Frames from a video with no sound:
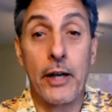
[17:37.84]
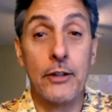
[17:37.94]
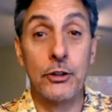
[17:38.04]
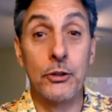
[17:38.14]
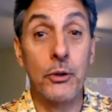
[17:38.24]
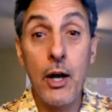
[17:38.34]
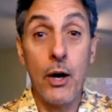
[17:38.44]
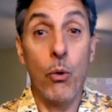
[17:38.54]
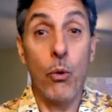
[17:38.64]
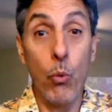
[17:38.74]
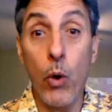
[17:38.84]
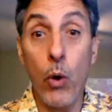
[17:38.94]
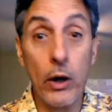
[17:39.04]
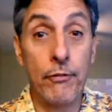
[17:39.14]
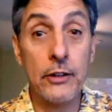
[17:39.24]
as to
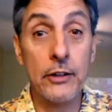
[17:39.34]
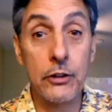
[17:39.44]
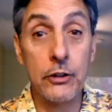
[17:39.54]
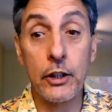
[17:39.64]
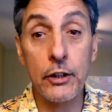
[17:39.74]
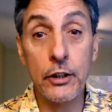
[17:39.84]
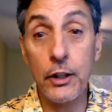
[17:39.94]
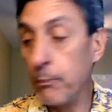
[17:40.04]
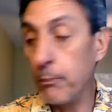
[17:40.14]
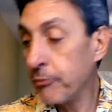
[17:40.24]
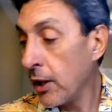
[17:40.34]
what the Fed's looking to do.